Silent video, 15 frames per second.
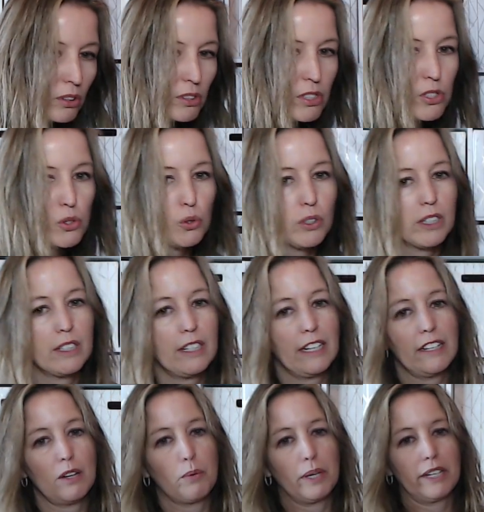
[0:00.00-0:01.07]
store
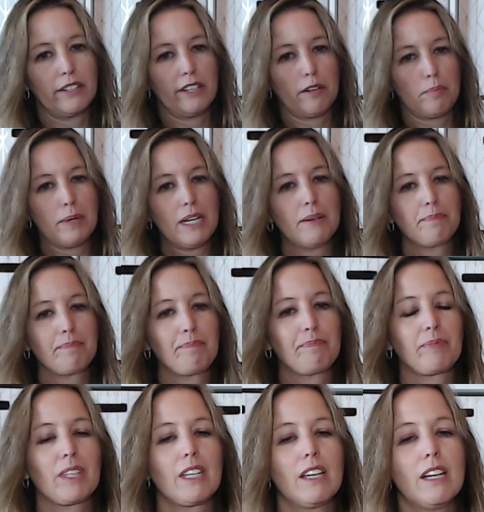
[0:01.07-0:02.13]
anywhere near me,
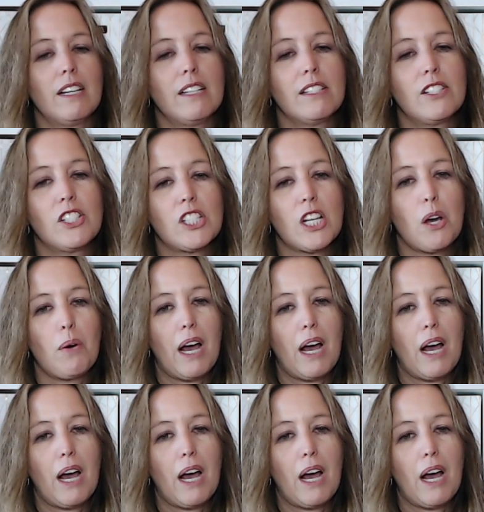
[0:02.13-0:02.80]
so